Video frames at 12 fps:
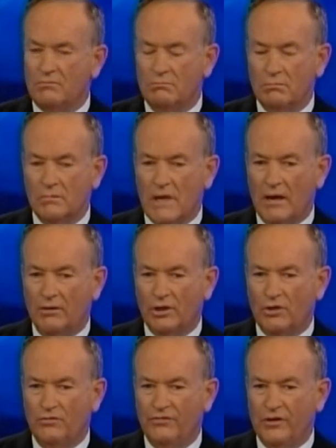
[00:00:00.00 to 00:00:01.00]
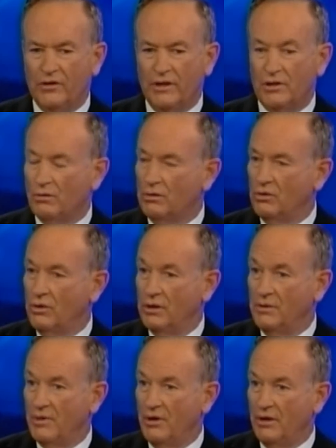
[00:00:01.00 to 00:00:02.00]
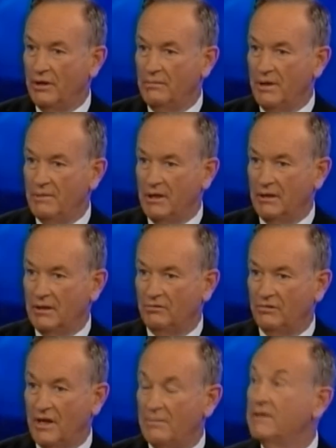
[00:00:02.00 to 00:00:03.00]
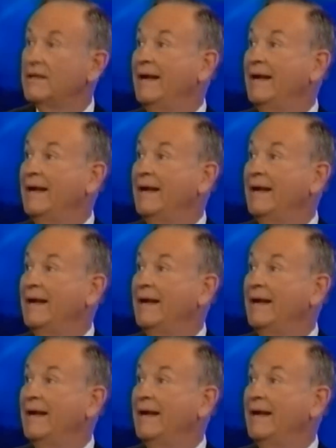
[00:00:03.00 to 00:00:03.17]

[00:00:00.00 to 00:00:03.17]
Now, do you feel that you're a loyal American by making that statement that